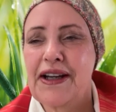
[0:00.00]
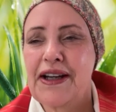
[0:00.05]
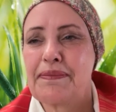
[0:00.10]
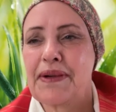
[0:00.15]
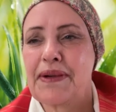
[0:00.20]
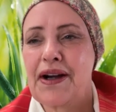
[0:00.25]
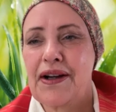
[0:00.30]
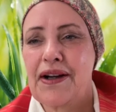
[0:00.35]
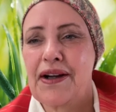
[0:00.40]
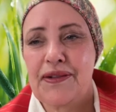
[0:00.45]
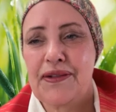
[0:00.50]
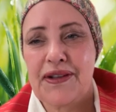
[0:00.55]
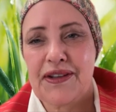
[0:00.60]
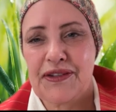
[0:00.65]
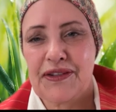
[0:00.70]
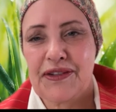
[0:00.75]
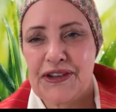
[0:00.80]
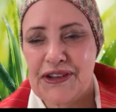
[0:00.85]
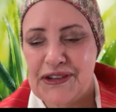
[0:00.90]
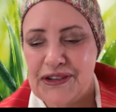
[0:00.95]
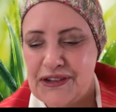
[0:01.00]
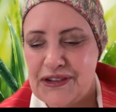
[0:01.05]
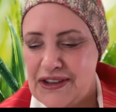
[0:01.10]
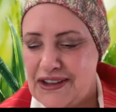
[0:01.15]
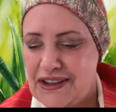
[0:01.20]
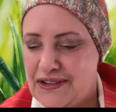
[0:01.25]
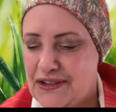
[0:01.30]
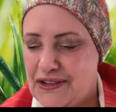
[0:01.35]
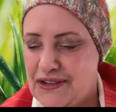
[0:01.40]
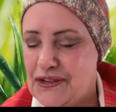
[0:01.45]
I'm
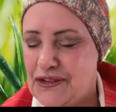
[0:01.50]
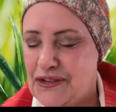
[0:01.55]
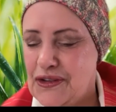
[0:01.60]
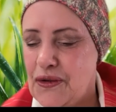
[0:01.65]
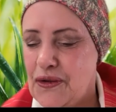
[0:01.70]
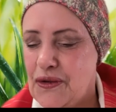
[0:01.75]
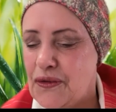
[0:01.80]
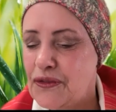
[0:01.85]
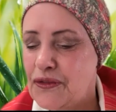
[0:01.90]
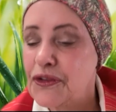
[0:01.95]
116 years old.